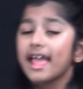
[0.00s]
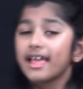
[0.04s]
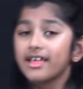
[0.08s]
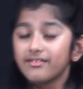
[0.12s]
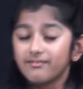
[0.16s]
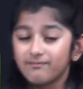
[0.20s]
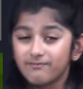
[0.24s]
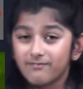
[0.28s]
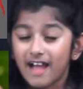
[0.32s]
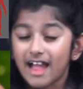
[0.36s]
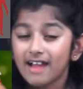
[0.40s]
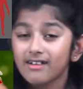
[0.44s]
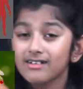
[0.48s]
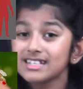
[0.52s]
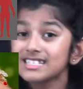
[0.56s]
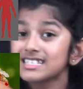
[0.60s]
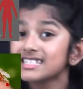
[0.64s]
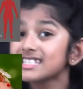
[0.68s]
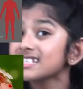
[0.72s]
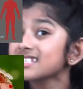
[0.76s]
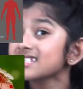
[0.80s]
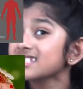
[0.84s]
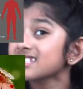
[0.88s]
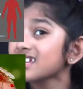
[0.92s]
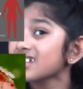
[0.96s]

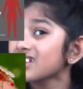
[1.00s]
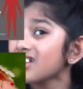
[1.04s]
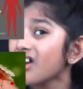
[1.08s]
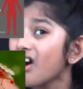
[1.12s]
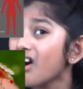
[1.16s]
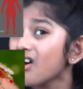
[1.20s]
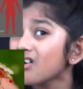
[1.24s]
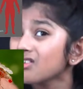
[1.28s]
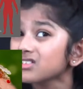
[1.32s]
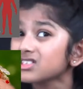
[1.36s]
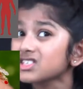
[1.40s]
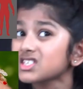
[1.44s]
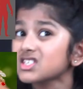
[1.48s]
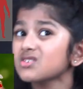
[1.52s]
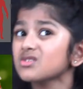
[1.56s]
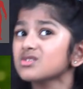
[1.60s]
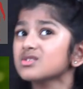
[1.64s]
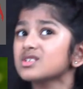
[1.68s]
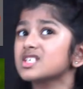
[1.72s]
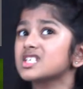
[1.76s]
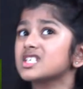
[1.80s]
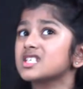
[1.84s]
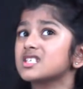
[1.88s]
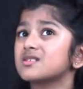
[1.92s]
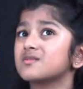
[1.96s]
Viruses can also
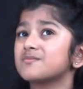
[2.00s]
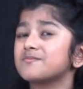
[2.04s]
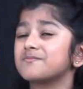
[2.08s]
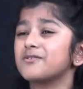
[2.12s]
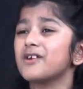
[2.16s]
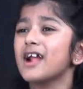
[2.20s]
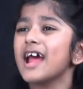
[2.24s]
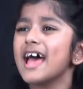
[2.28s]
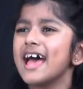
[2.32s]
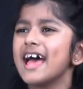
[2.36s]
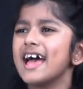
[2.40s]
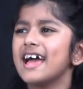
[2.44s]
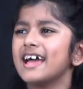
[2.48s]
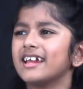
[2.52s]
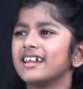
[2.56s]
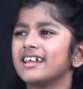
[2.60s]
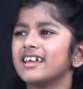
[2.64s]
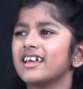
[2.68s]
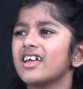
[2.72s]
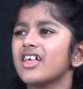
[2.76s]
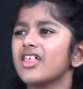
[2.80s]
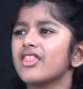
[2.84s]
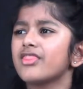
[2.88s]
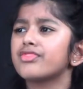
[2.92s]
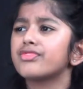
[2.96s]

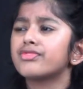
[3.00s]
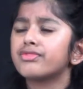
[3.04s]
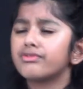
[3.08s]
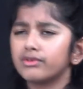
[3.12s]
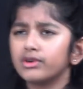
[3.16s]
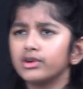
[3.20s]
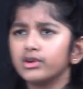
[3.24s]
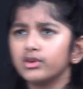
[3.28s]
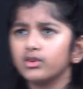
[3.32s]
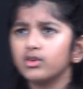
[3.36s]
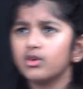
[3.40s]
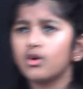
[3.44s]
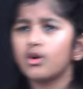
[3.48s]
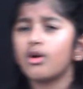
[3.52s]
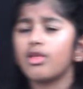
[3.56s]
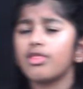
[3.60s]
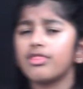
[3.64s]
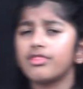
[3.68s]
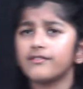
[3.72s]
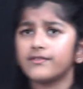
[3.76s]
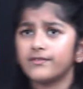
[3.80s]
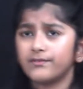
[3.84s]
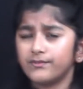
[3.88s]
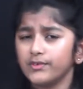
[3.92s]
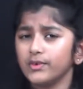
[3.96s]
spread through
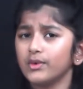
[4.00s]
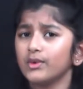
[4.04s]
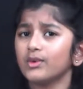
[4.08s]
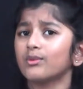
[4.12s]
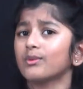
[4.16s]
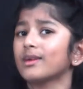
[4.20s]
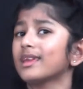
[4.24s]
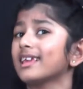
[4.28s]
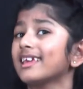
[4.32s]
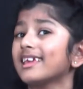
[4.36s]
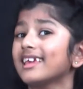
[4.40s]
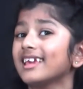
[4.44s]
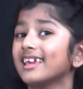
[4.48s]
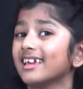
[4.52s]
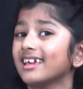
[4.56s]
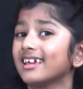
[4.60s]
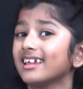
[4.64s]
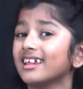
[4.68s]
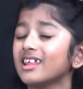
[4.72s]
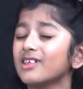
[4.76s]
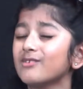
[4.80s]
the food we eat.